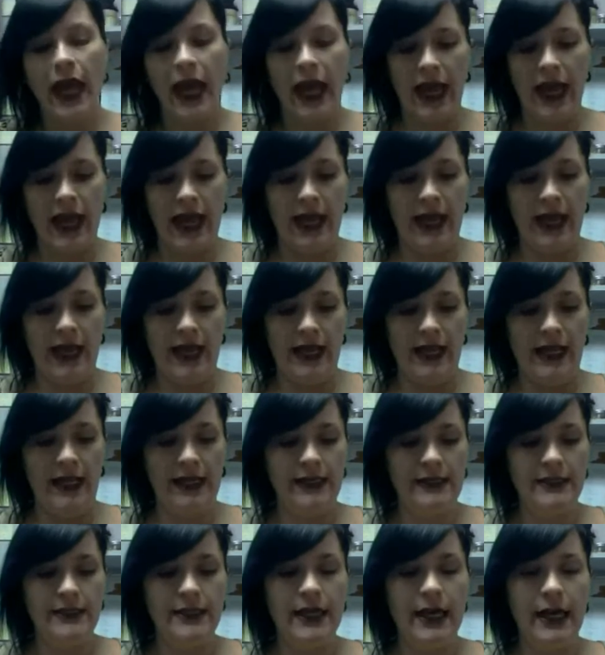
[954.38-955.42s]

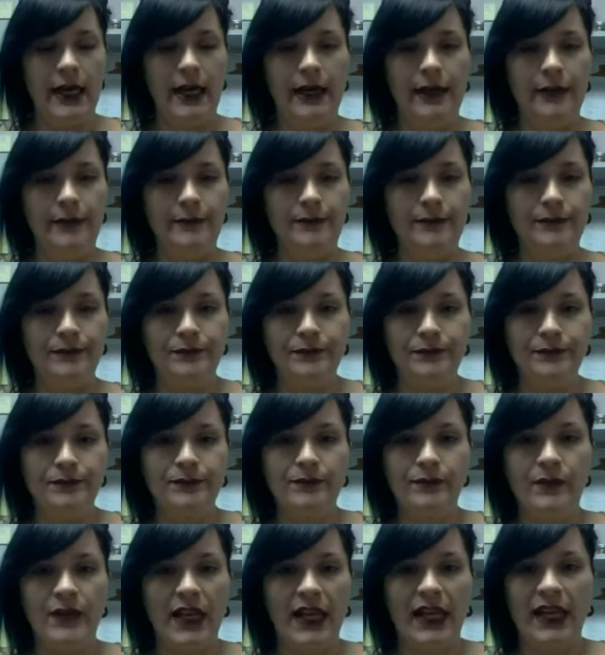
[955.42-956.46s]
And
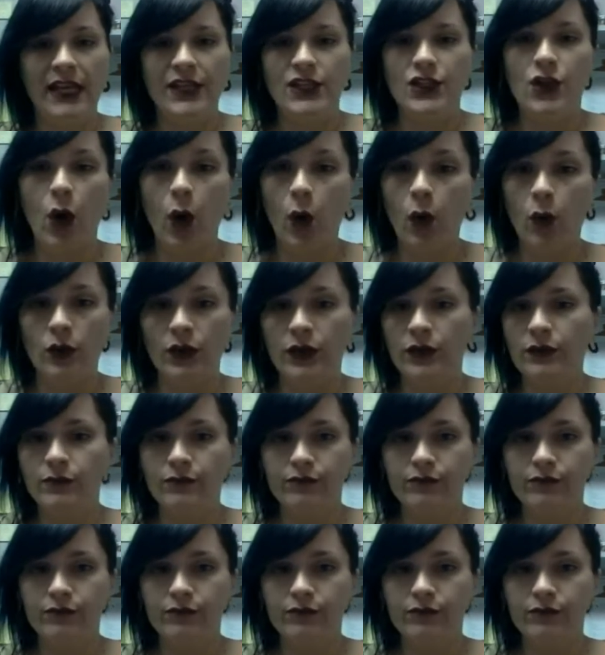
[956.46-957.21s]
it gets cold